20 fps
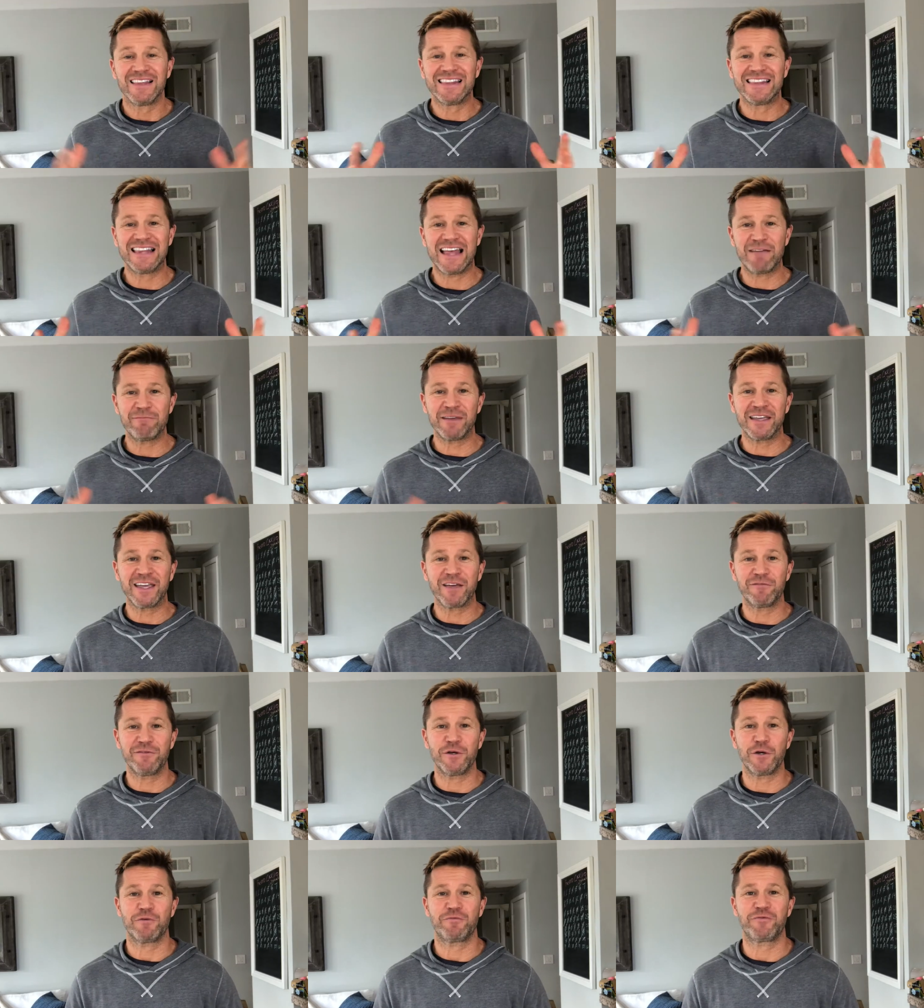Let me
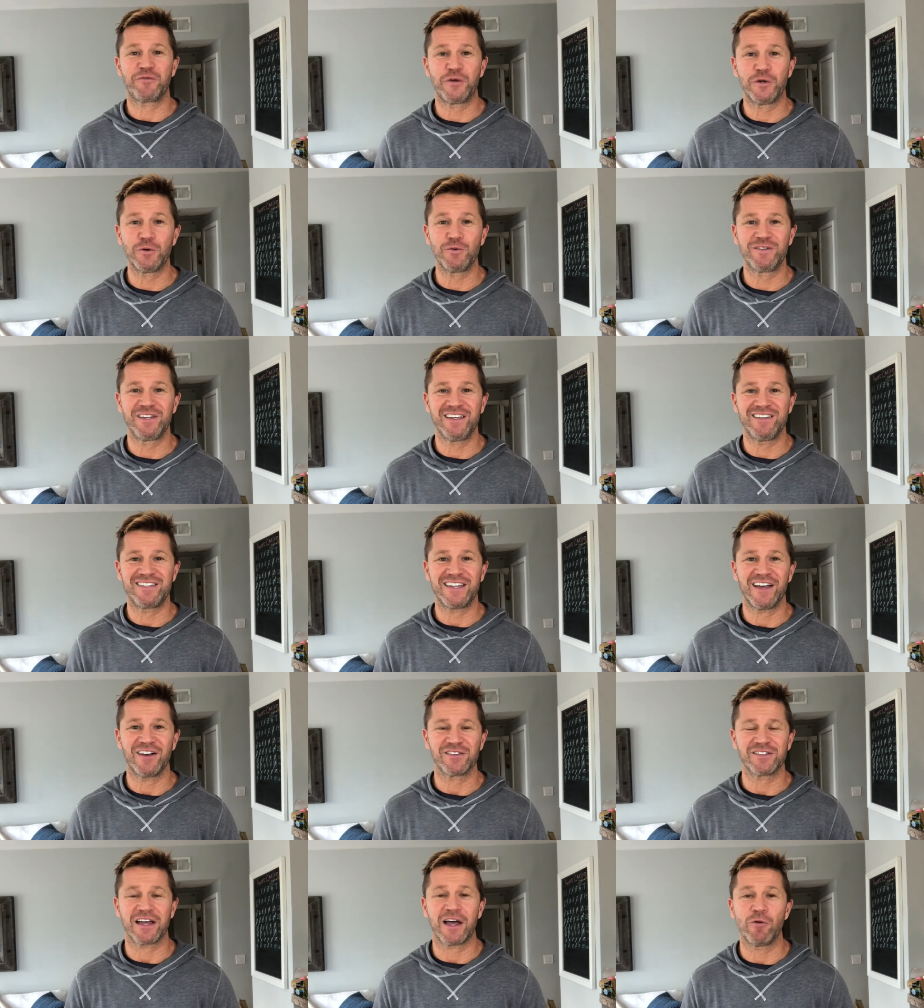give you a few
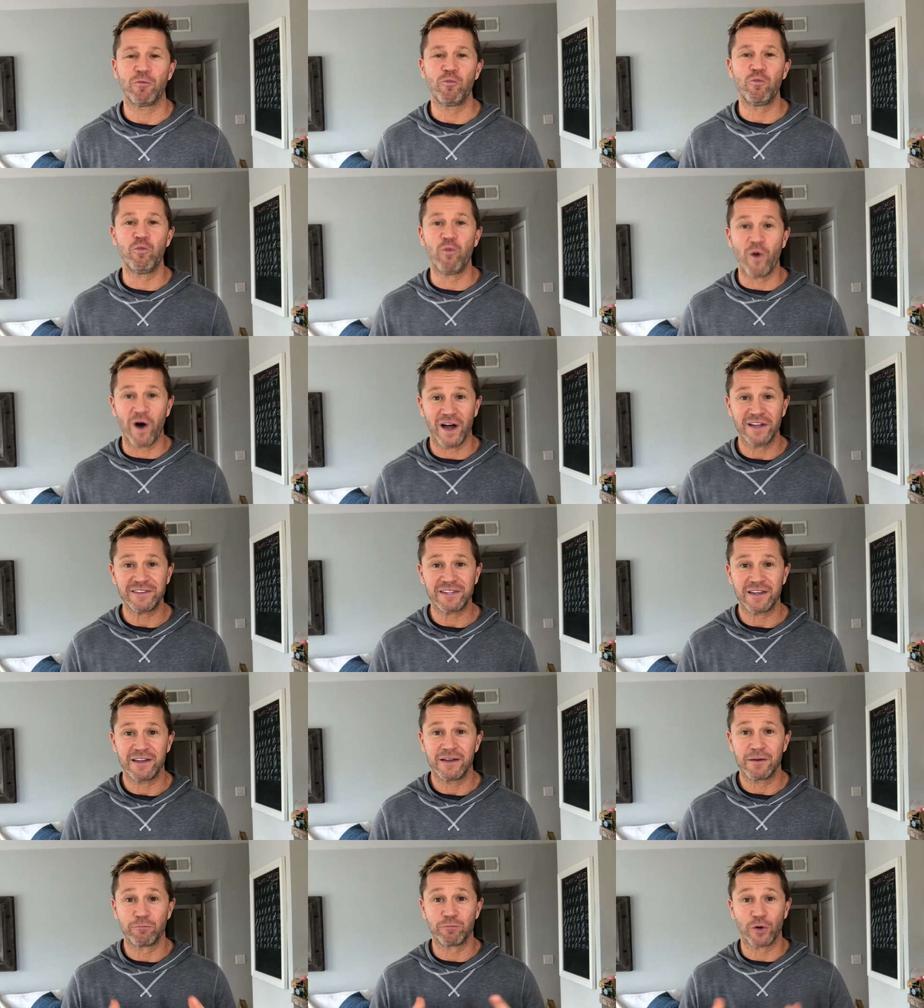details on
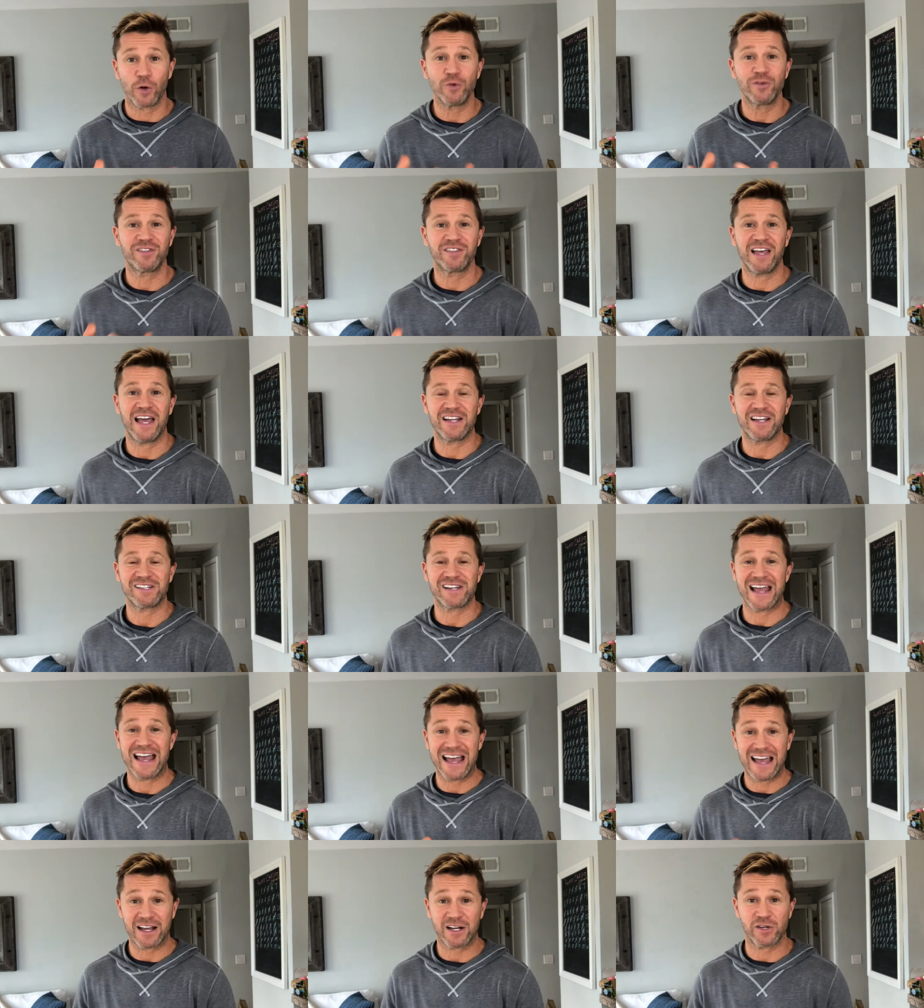what Bro Sesh
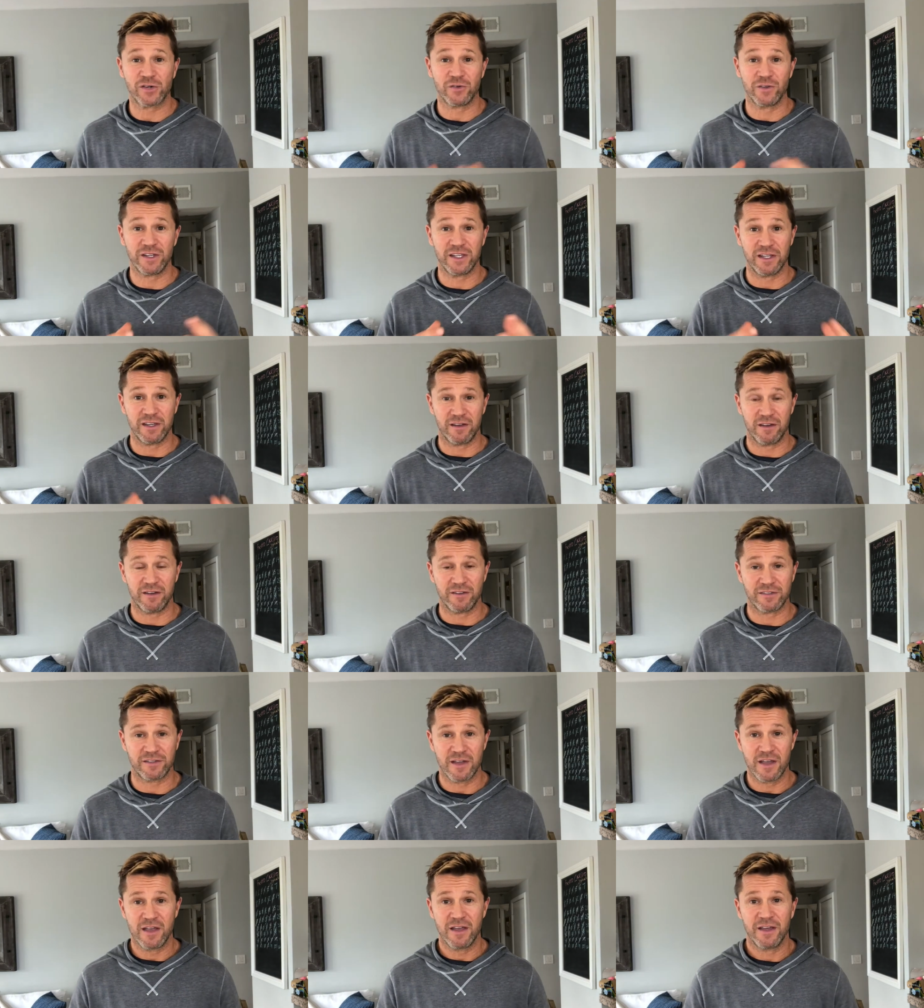actually is.